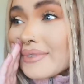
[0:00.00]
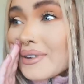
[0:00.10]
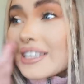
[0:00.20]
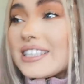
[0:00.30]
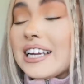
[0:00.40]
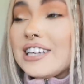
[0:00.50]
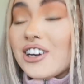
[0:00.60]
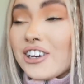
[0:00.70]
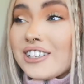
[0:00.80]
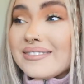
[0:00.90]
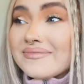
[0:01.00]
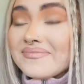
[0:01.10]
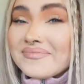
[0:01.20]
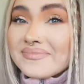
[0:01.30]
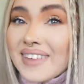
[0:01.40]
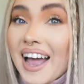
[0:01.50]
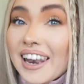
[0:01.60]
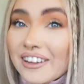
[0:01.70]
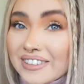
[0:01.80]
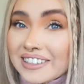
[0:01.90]
See now, I
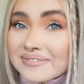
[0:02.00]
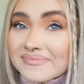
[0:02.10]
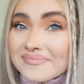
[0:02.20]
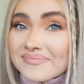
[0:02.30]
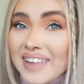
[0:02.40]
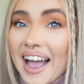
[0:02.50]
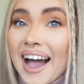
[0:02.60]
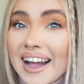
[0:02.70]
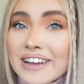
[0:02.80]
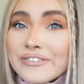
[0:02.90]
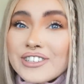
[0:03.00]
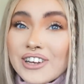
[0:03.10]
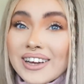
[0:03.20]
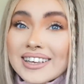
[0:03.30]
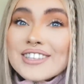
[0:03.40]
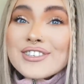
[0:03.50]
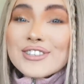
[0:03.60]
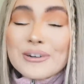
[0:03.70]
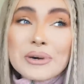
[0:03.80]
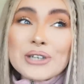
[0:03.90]
love it. I have took
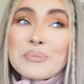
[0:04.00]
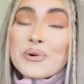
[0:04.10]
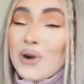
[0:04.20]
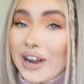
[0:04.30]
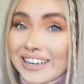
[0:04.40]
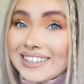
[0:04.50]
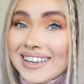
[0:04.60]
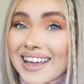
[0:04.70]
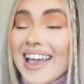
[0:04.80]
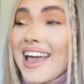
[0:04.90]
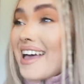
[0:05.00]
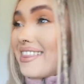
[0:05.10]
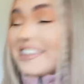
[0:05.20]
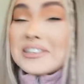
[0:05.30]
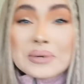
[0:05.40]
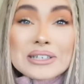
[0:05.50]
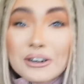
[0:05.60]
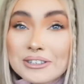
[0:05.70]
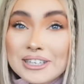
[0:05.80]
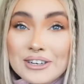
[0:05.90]
so much pride in this wee
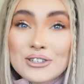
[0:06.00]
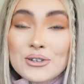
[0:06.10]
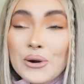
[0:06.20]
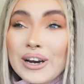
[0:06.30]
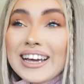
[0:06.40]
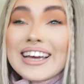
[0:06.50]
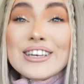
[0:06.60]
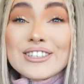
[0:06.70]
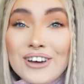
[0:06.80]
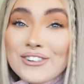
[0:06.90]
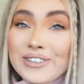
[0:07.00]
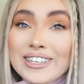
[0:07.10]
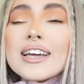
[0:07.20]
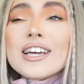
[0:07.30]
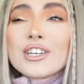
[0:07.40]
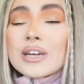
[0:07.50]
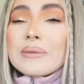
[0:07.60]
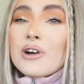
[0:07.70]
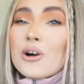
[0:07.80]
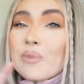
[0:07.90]
downstairs toilet. It is unreal. Don't get
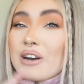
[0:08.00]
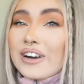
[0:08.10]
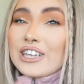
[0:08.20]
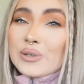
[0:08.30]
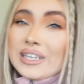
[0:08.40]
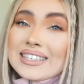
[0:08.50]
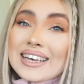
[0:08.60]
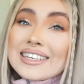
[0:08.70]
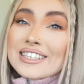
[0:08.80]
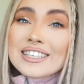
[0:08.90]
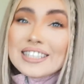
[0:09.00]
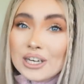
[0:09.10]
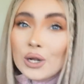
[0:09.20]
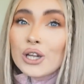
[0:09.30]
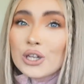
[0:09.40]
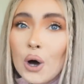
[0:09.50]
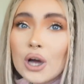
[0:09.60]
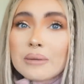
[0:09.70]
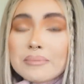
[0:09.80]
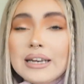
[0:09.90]
me wrong, whenever I show you it, it's still not
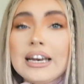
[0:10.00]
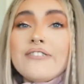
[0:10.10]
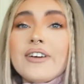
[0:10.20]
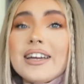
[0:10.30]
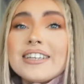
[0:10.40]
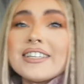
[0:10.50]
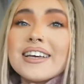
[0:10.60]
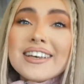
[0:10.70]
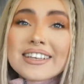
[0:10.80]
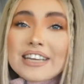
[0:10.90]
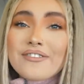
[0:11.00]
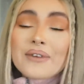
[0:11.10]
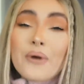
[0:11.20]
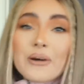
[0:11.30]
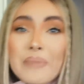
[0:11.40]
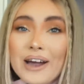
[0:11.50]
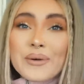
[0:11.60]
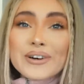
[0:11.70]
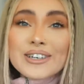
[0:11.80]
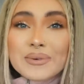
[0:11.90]
completely finished. See, if I walk
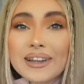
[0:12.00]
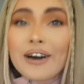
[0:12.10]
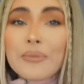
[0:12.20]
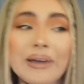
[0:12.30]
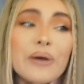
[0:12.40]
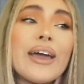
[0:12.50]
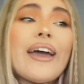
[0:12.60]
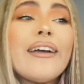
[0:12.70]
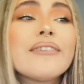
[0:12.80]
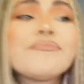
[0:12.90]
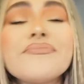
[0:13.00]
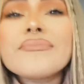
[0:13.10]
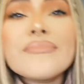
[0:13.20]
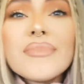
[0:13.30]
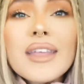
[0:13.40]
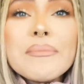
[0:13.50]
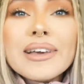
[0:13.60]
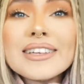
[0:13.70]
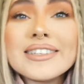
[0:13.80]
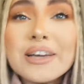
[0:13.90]
backwards, will that be okay?
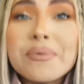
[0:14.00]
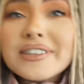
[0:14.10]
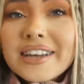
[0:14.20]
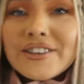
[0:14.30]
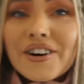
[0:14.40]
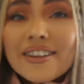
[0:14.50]
Because see, once I turn